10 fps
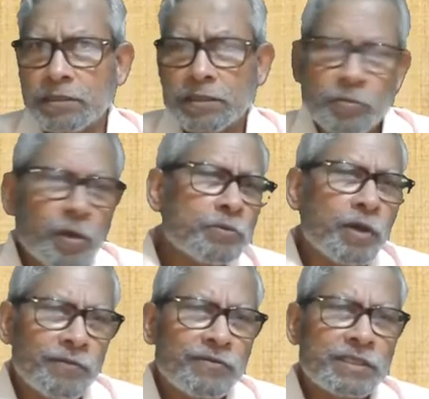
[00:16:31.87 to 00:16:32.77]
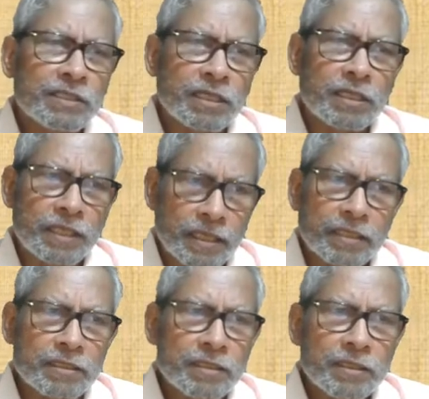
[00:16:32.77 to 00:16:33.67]
Some of the offices are
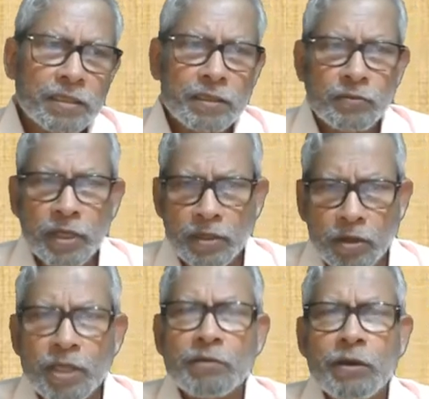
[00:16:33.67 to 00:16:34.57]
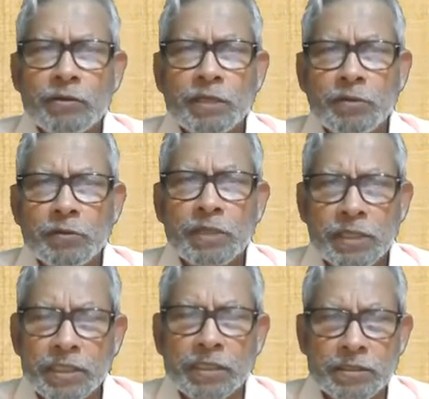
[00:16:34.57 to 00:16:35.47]
there. We are talking about the
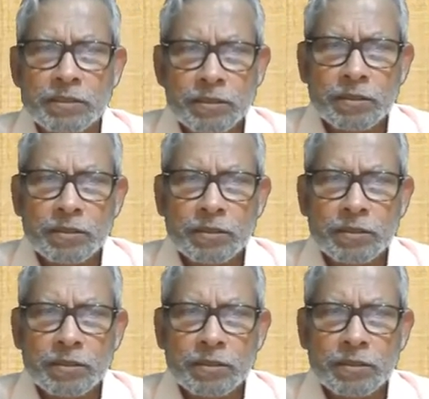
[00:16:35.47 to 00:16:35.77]
things.